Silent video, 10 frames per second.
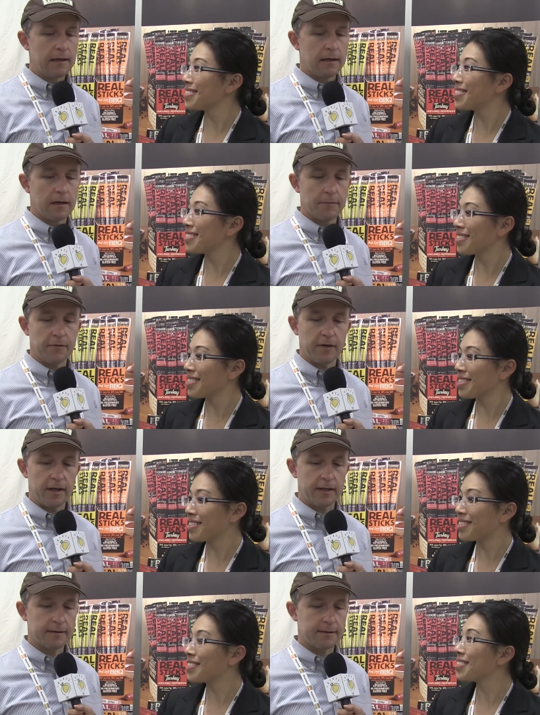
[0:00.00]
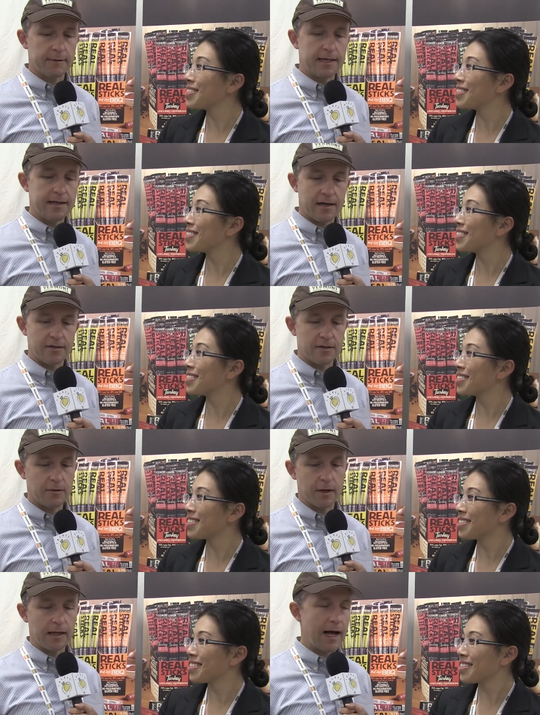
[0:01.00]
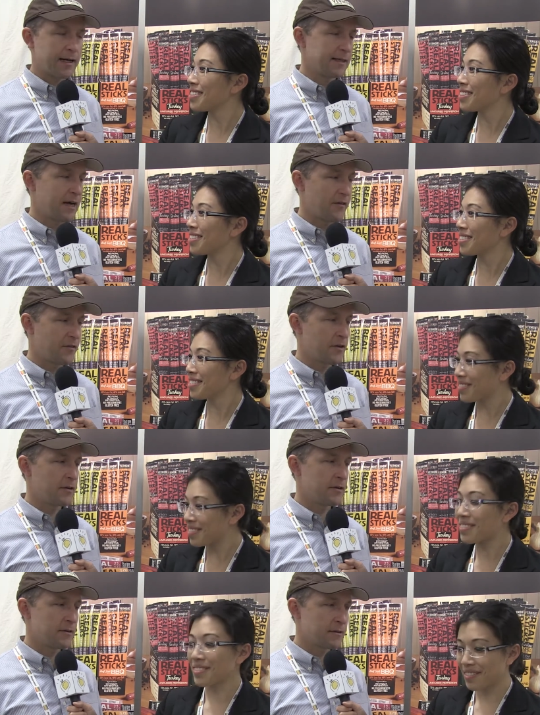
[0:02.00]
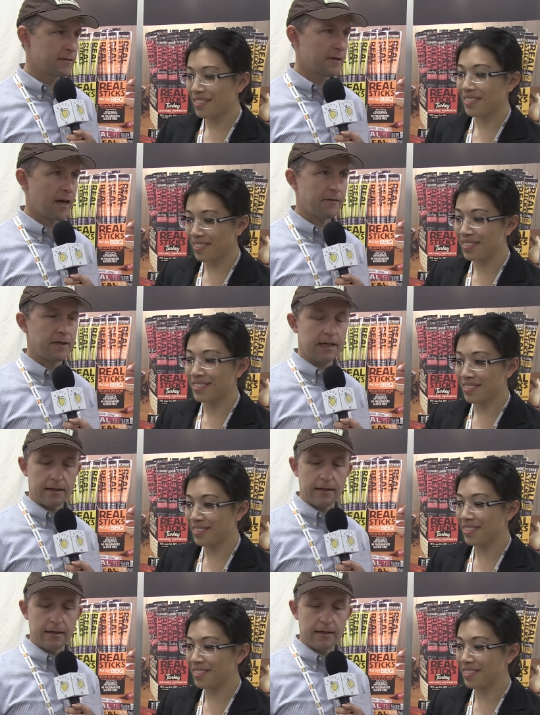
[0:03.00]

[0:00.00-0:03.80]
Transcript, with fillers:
Speaker 1: You know, I'm sitting at my desk two o'clock in the afternoon, kind of need